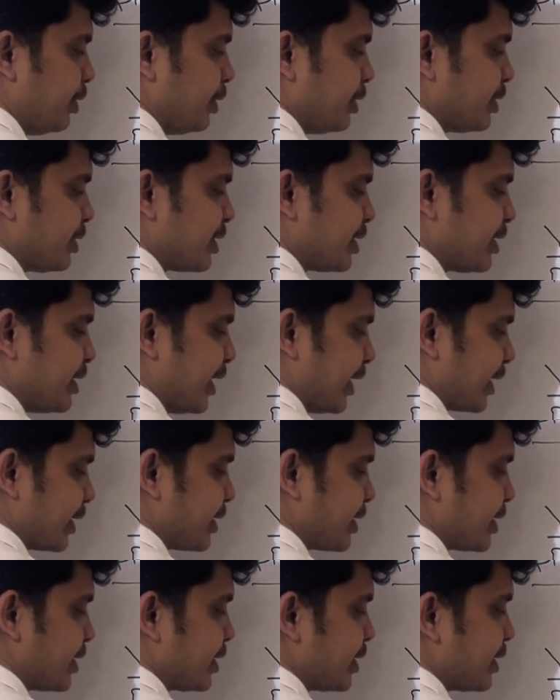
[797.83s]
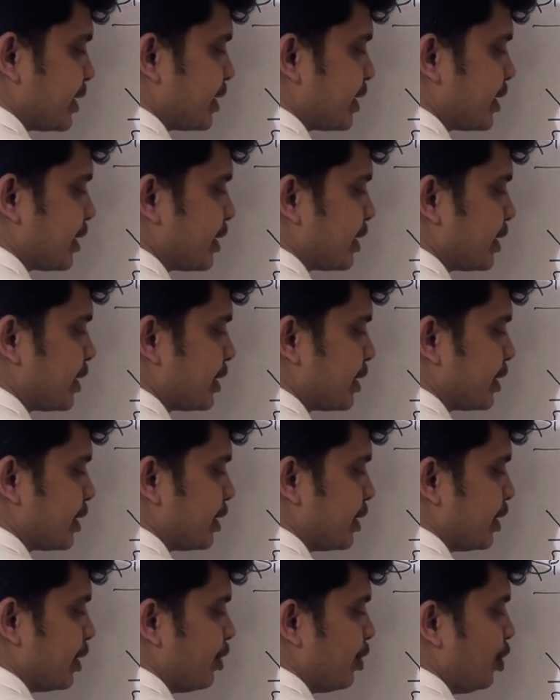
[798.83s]
6.
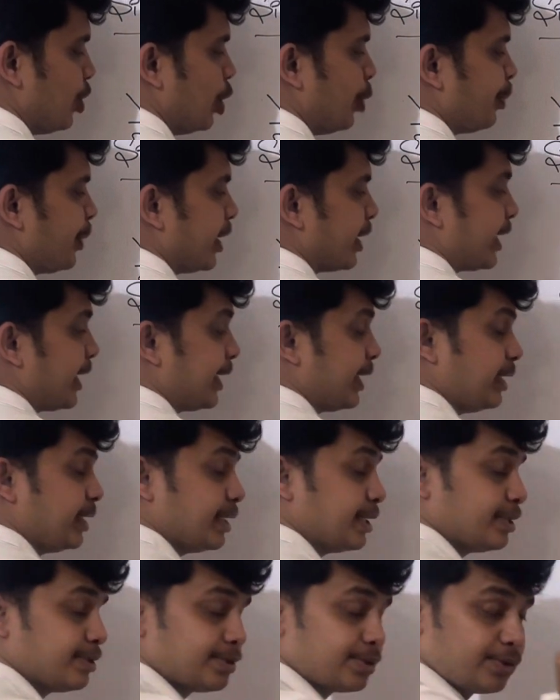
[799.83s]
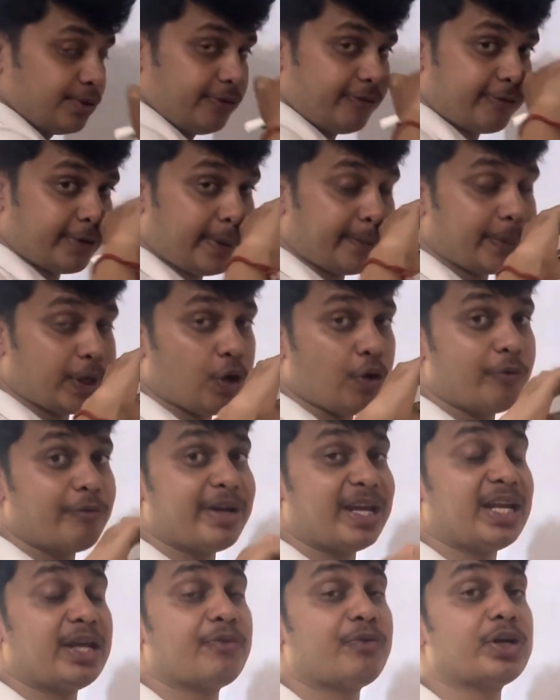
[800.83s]
Hope you are getting. So from now,
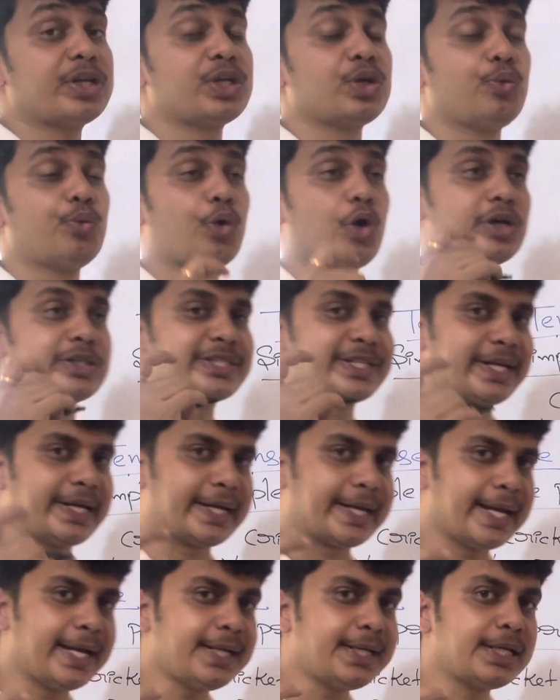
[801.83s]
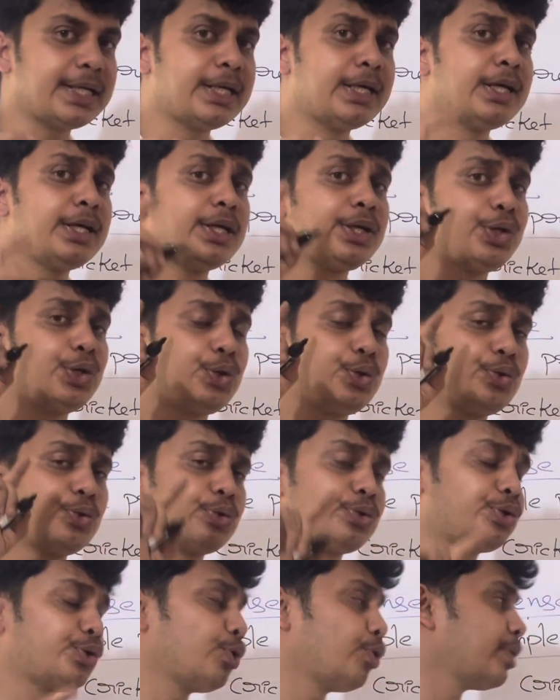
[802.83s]
whenever you watch cricket,
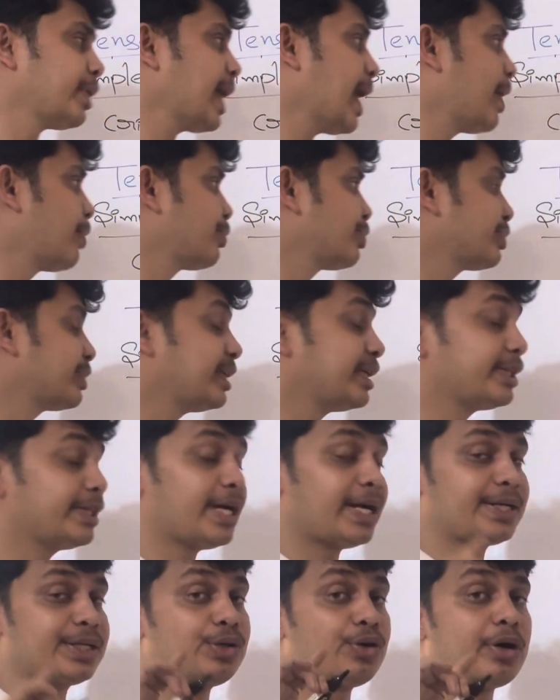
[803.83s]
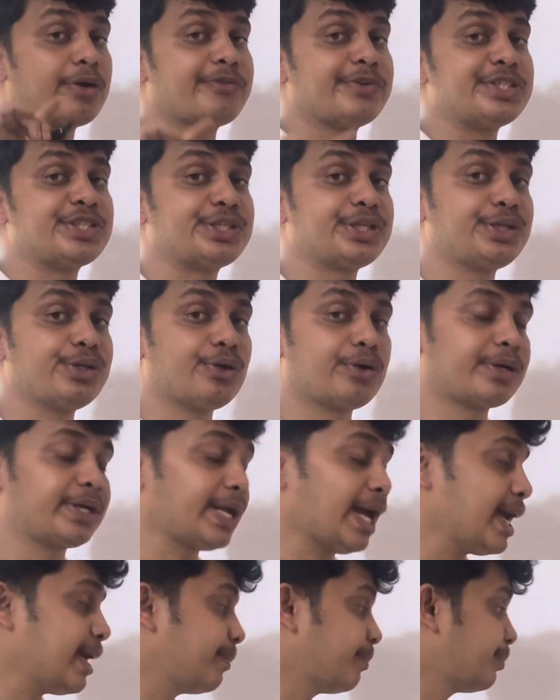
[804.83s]
you don't have to think that you are wasting your
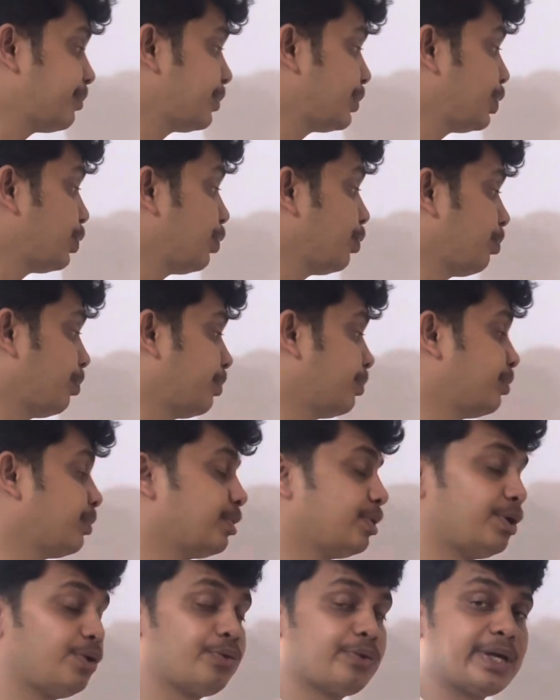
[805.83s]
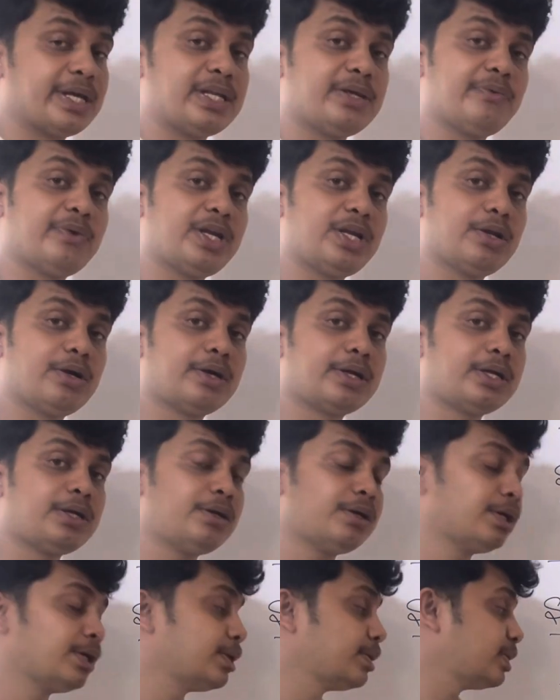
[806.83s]
time. No, you can even
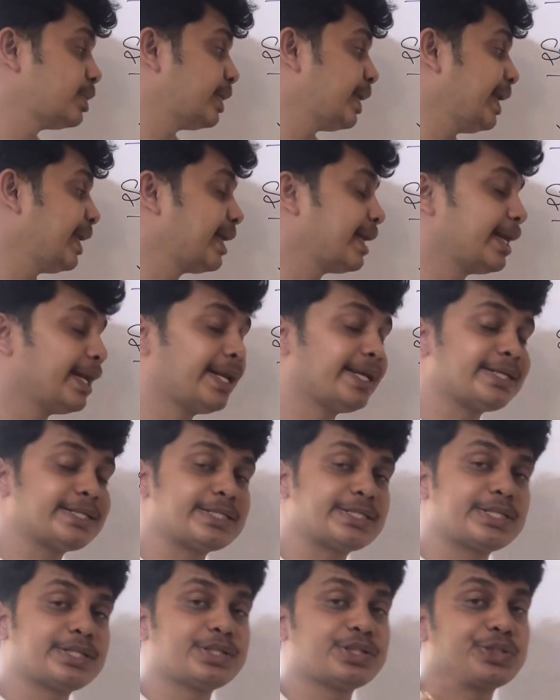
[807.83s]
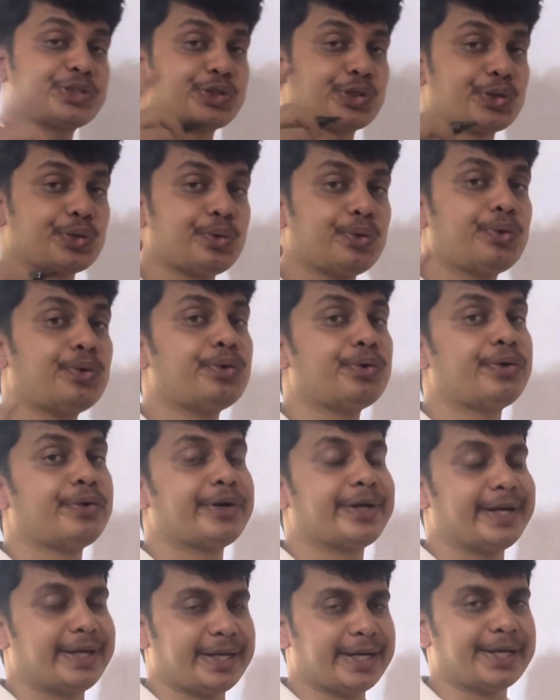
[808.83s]
learn English through
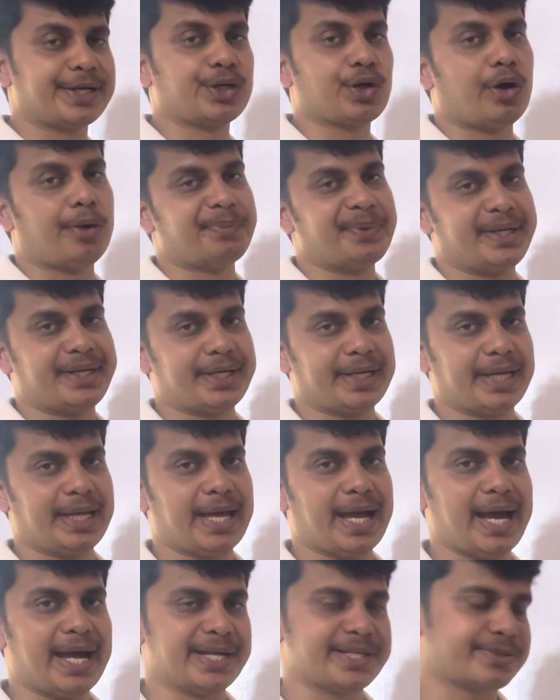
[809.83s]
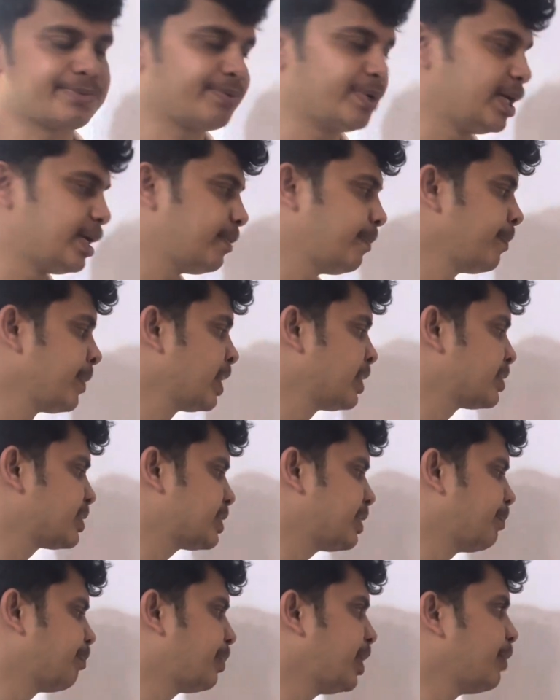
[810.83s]
cricket commentary as well.
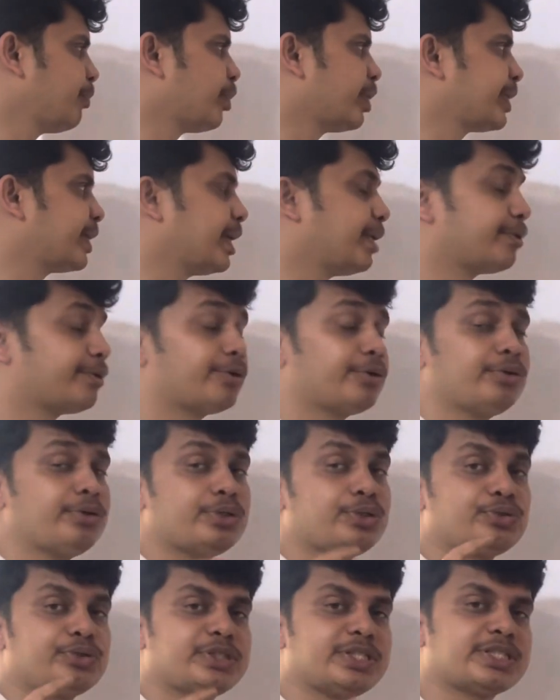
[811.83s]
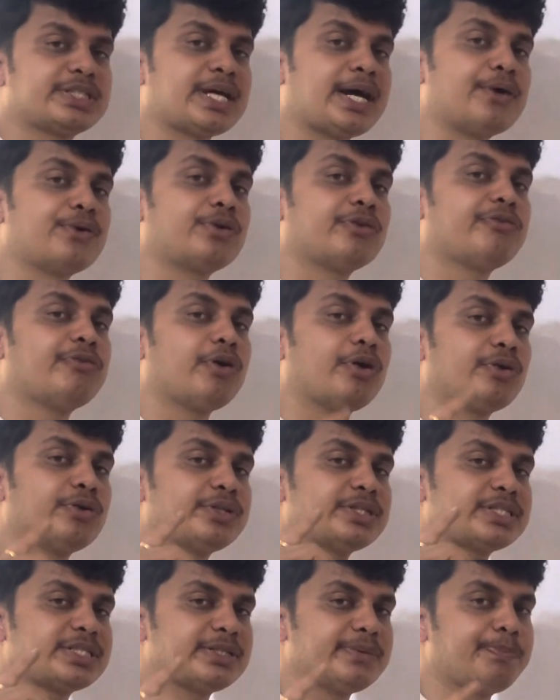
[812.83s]
Simply what you have to do, you just have to follow
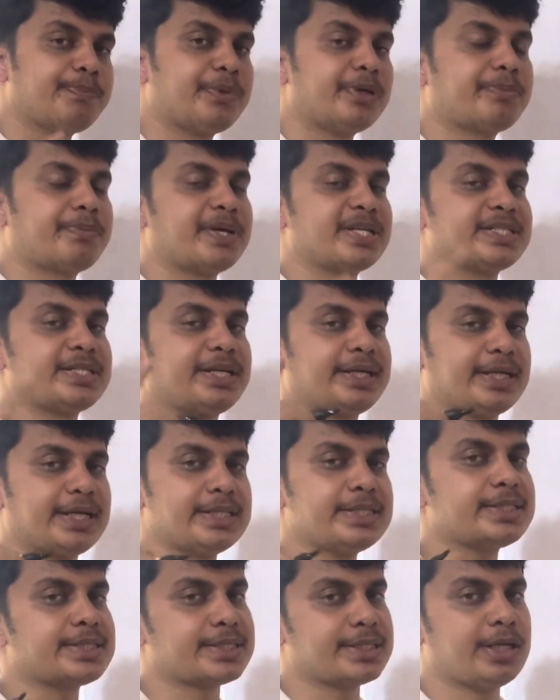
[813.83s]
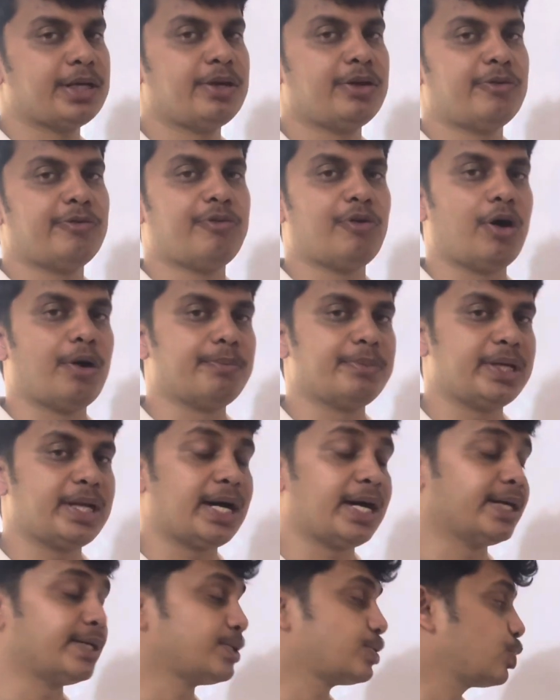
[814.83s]
the simple present tense
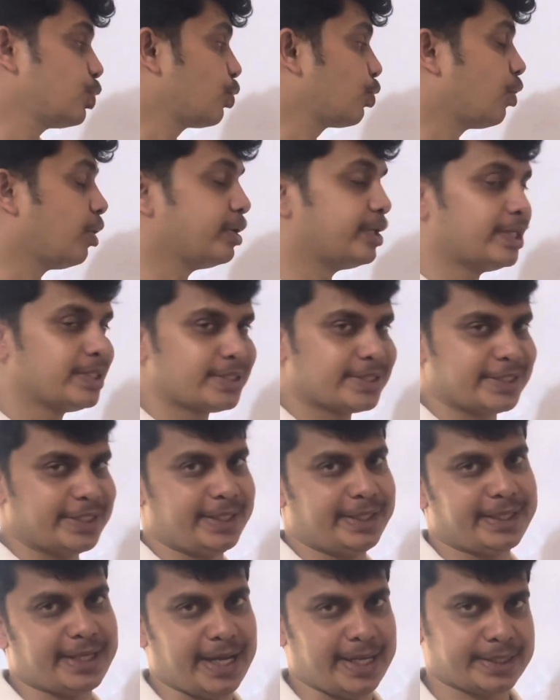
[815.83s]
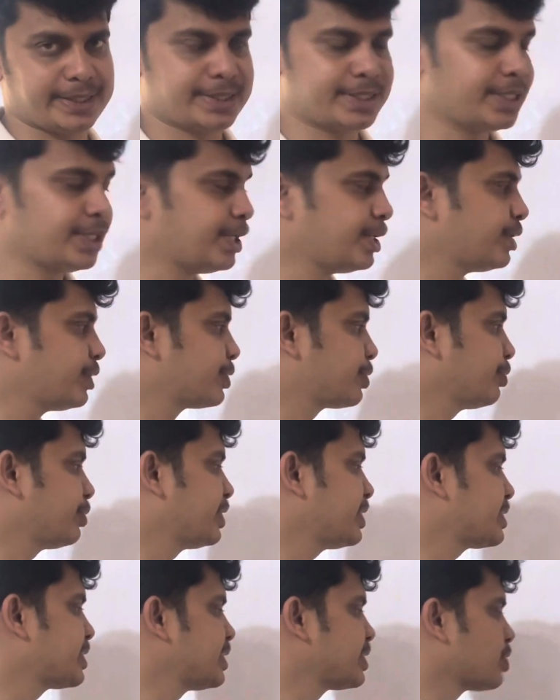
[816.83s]
formula, so called the syntax. So
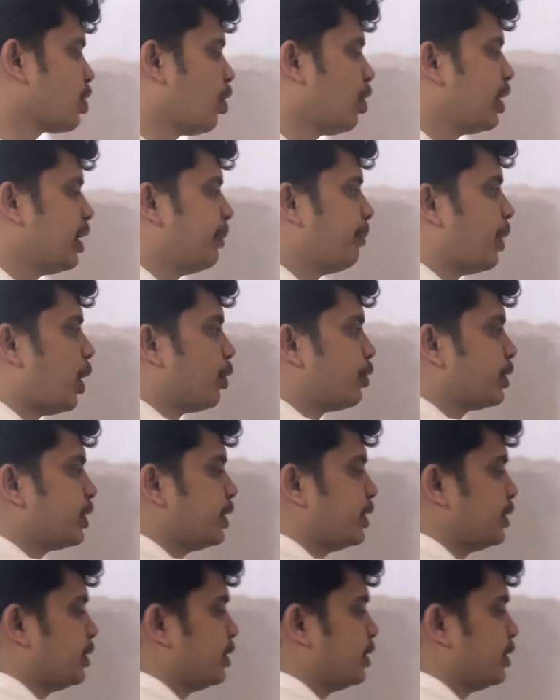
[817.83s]
this is all about